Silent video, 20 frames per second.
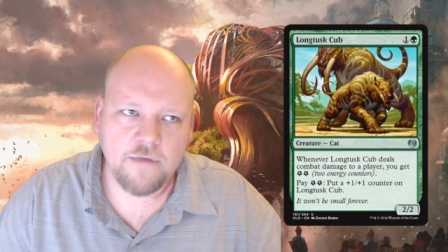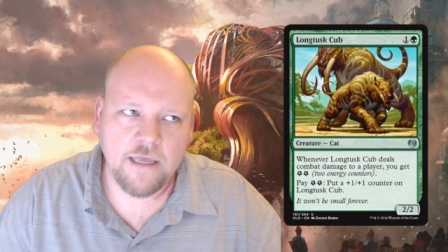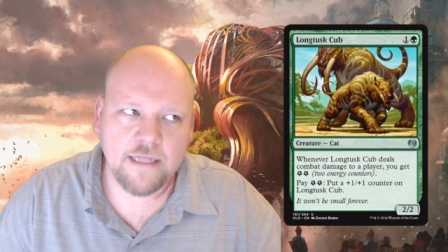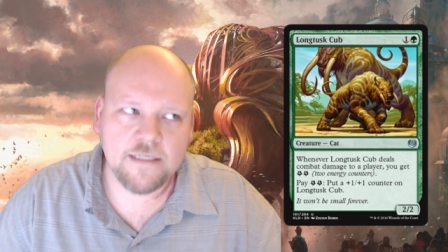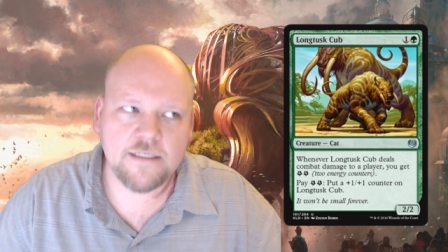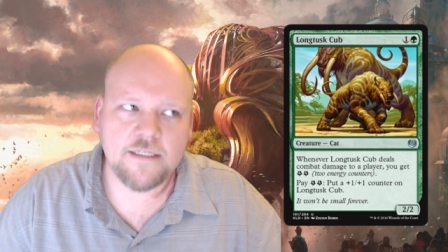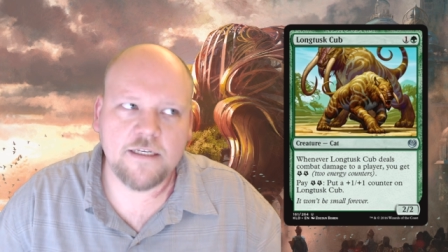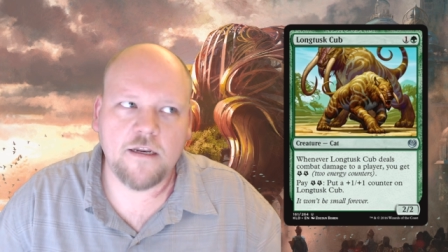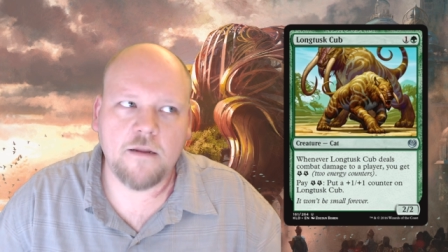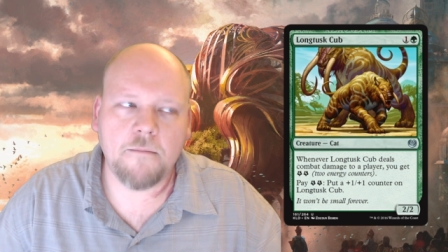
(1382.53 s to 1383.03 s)

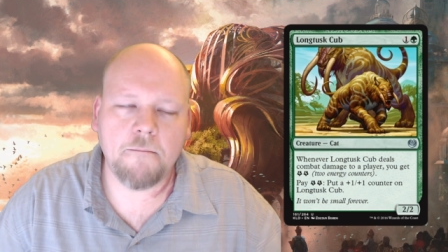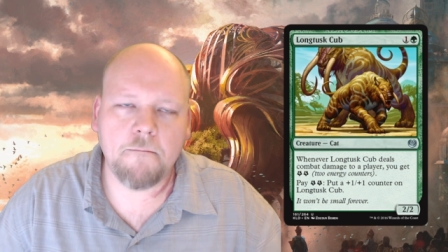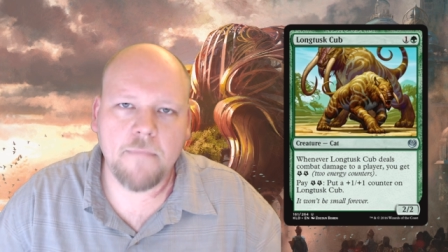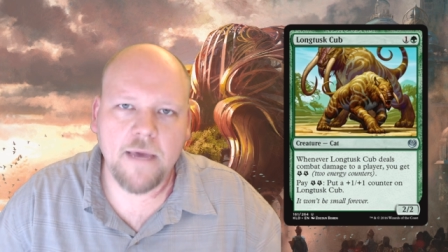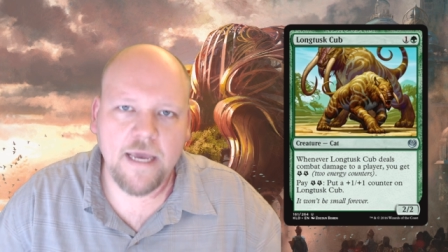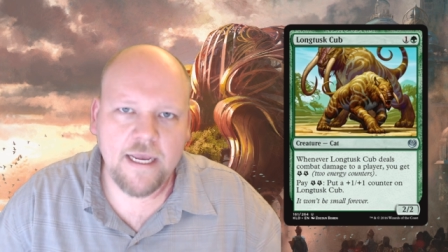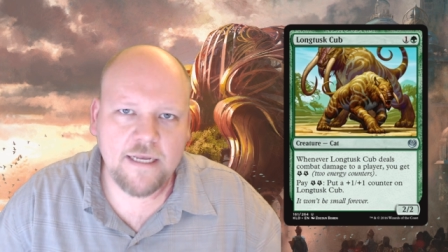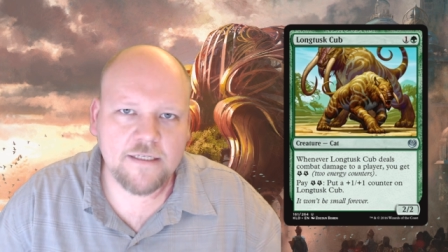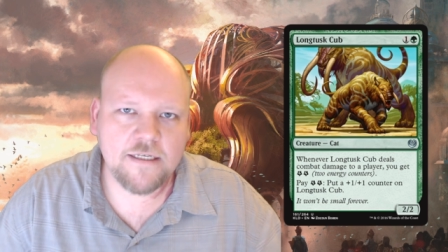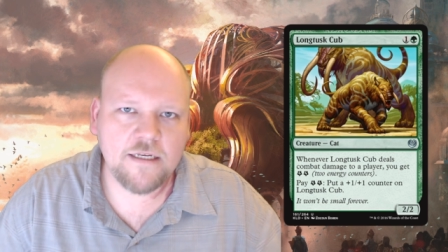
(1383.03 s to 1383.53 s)
It's an
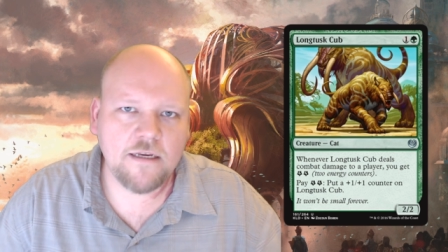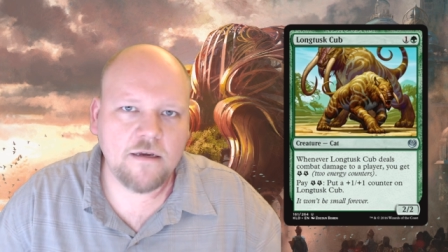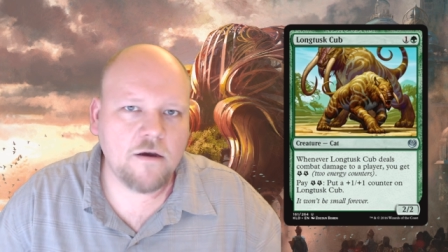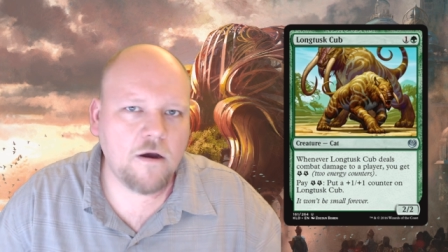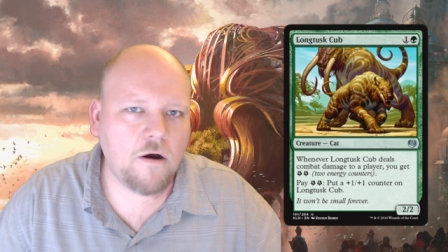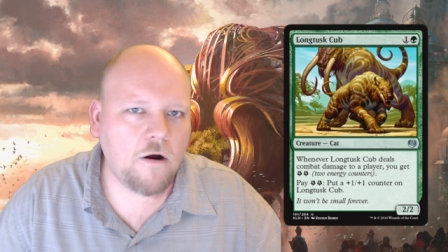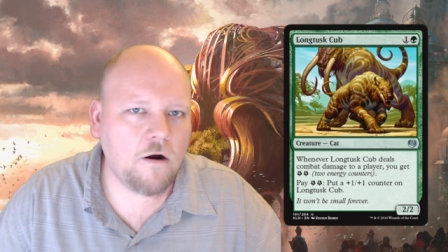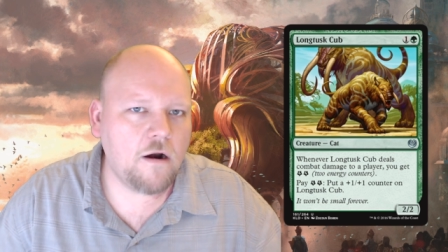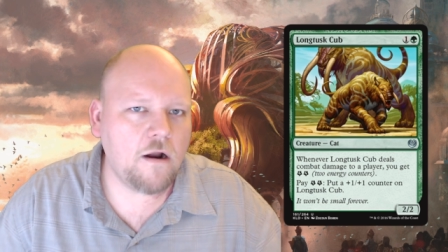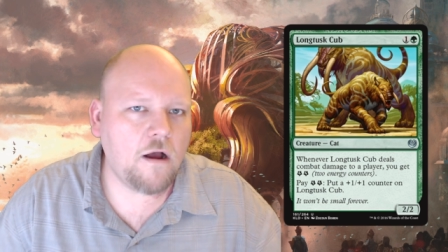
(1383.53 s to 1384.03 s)
amazing
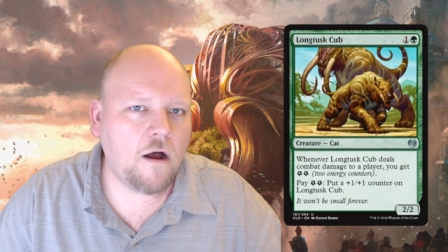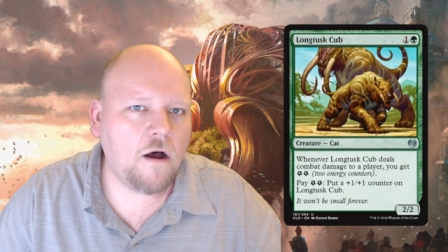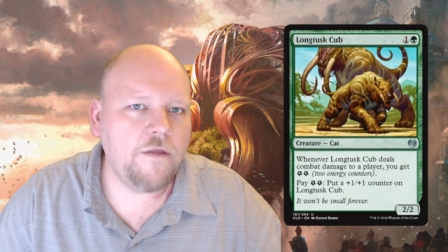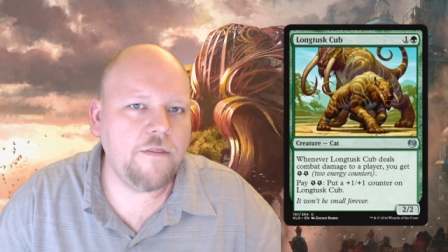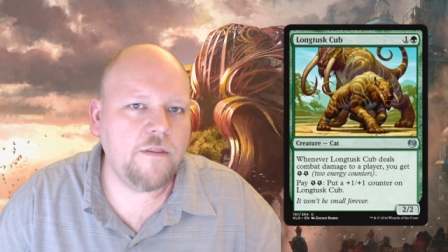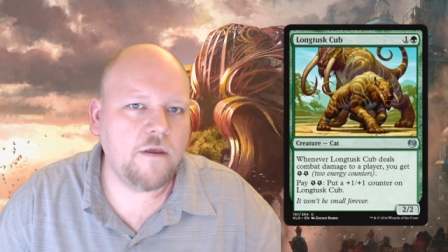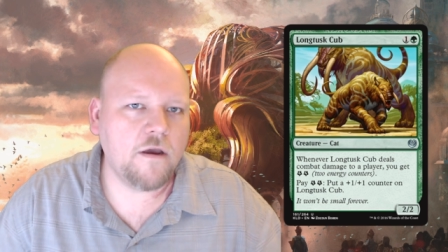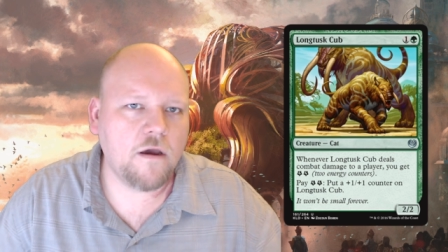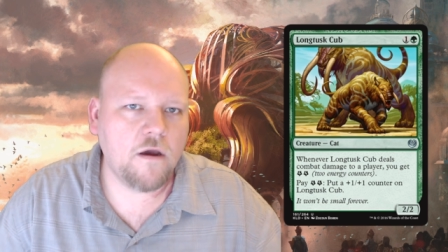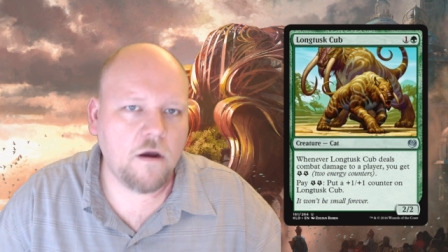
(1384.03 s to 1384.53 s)
card
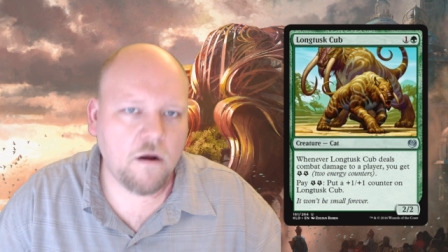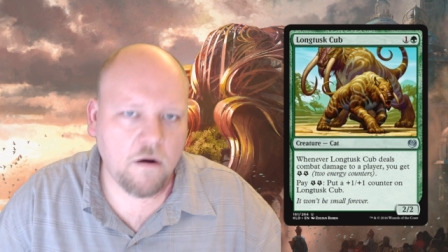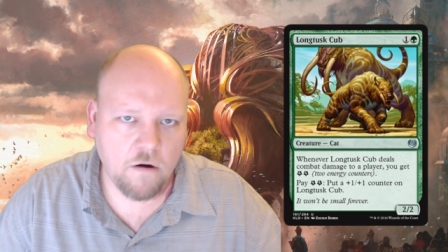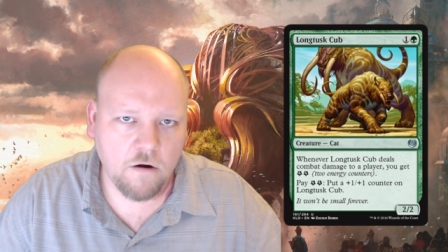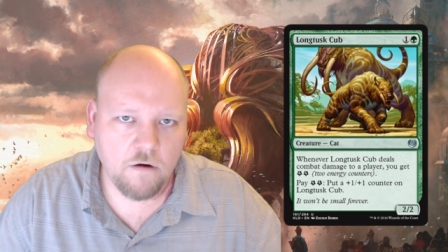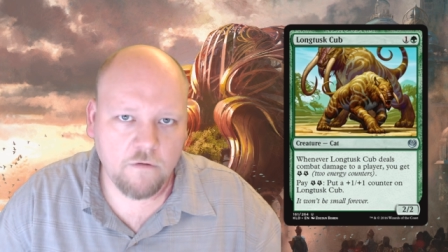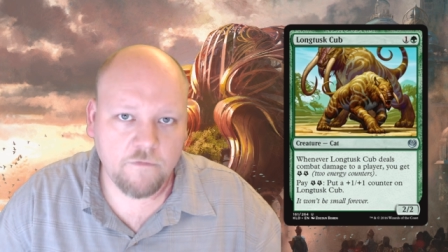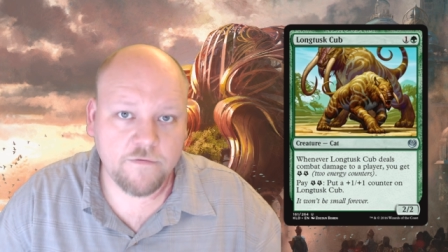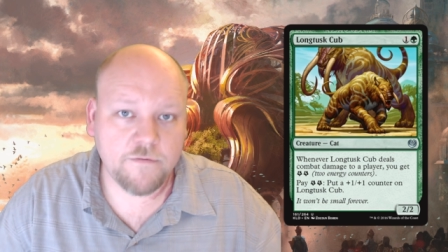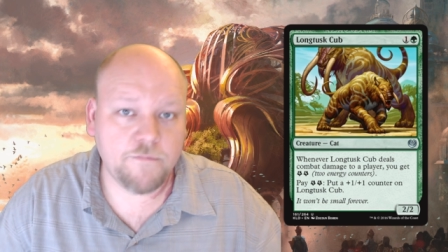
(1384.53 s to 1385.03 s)
on the
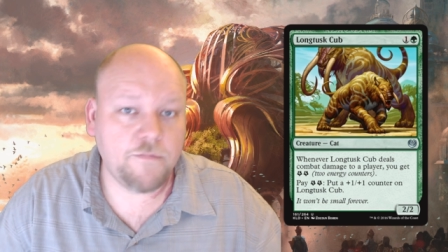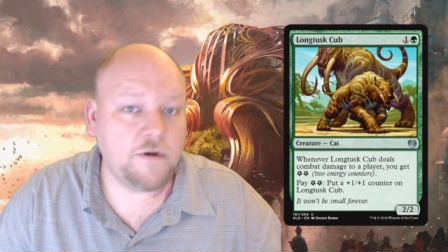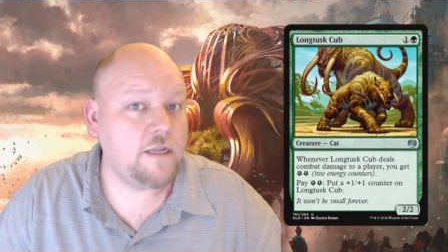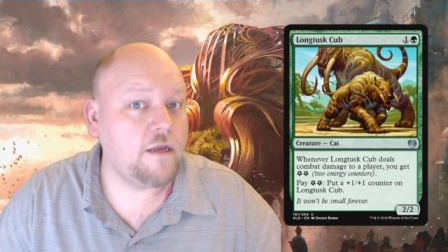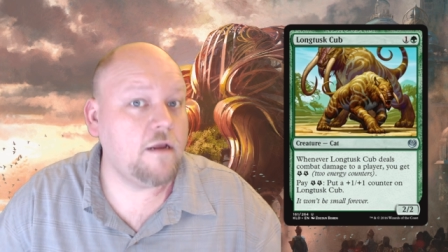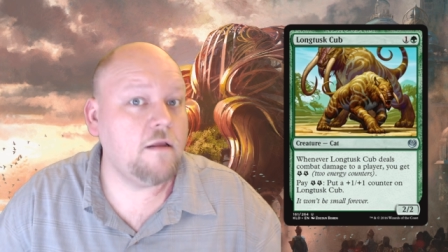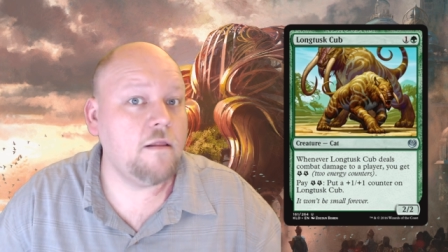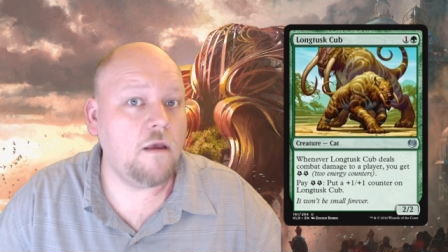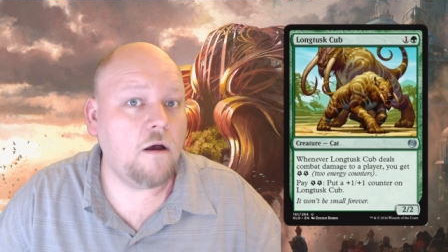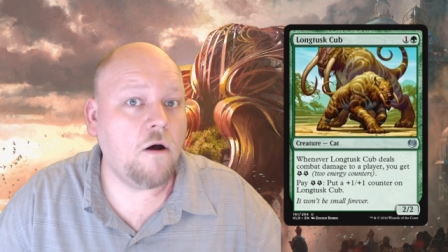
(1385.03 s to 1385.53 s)
curve,
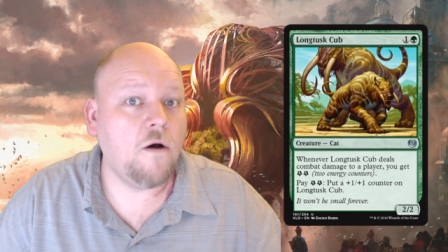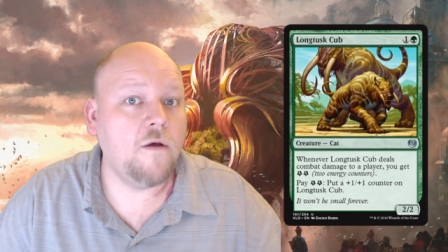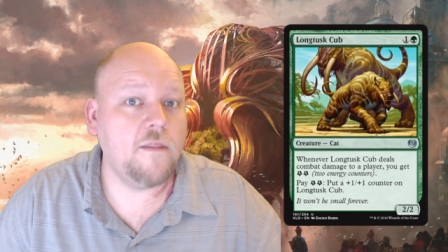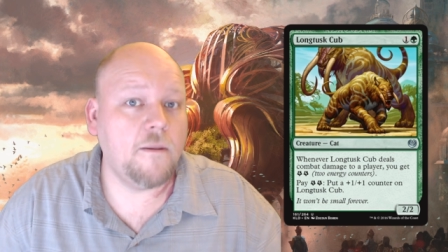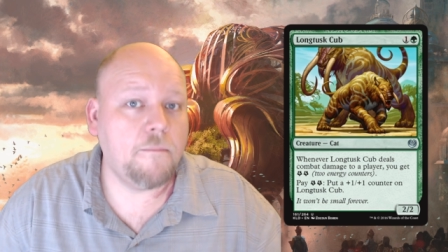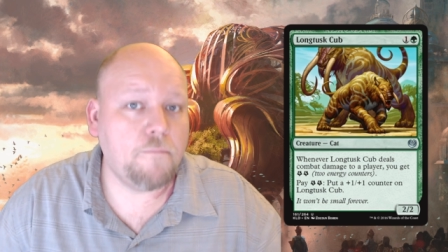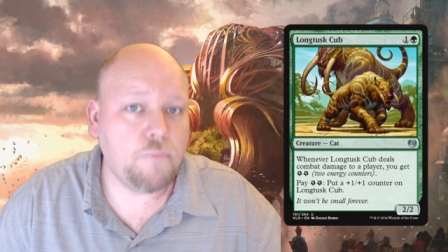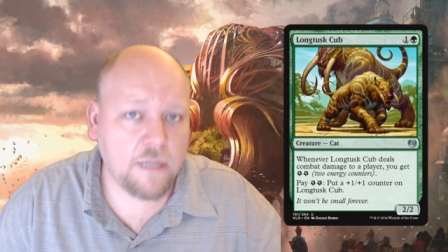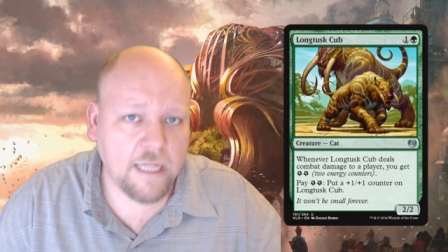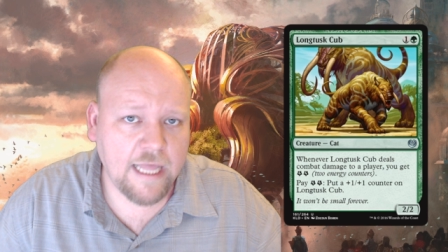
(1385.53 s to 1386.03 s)
particularly on
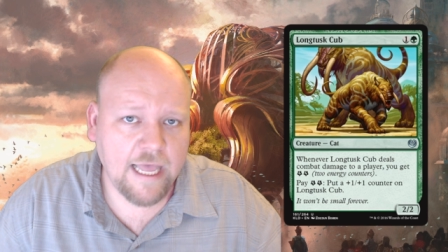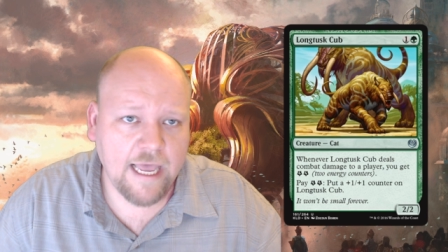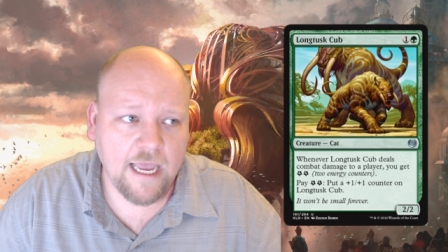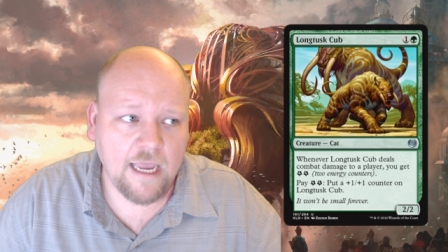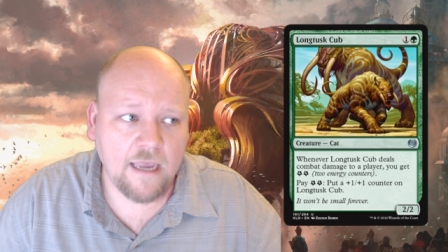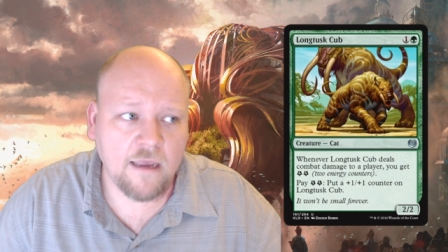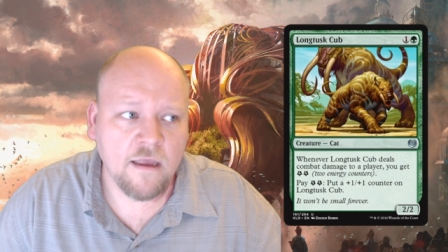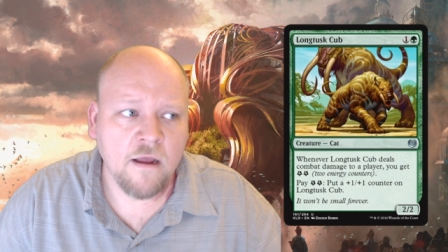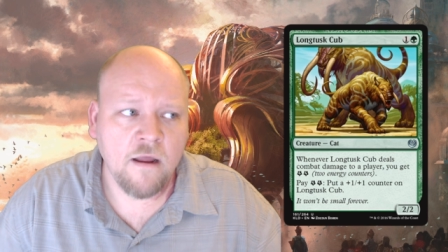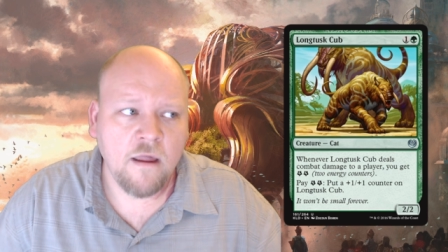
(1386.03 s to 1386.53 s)
the
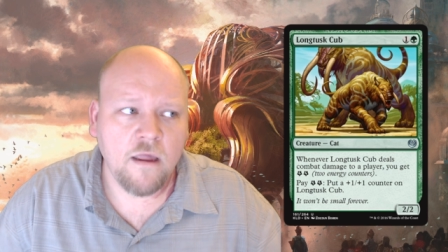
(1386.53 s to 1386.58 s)
play.